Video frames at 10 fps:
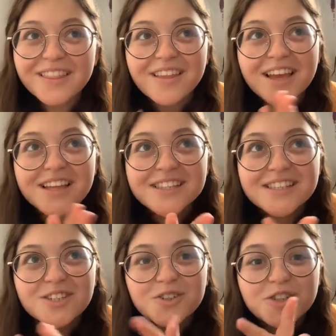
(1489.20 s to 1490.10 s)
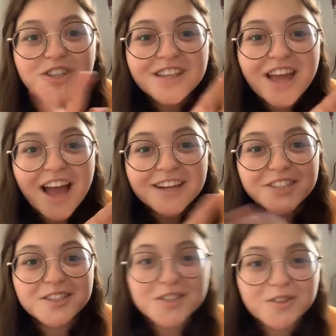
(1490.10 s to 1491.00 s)
is due to the
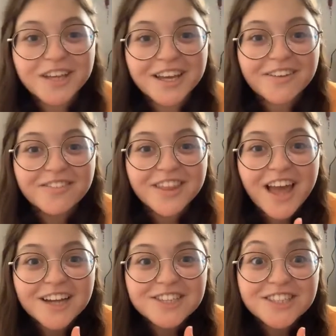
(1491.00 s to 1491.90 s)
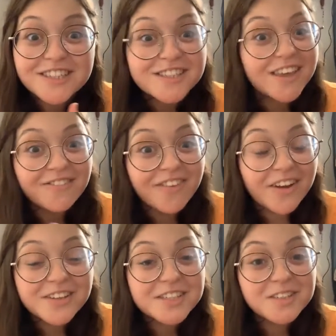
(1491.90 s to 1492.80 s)
action. So like if the action is like
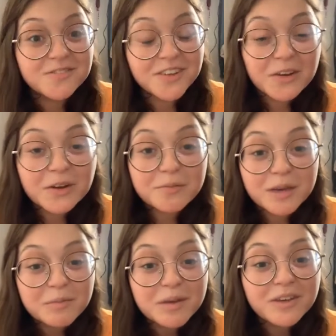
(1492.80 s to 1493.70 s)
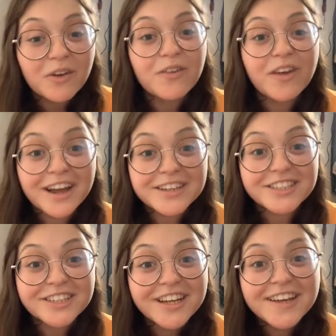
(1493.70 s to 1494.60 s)
very severe, maybe your
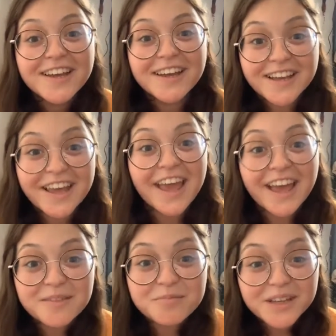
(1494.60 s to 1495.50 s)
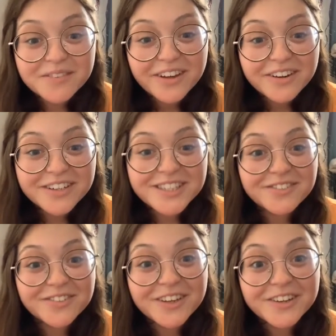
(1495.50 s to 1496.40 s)
reaction can be very
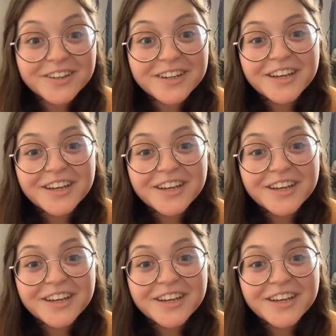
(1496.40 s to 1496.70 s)
severe,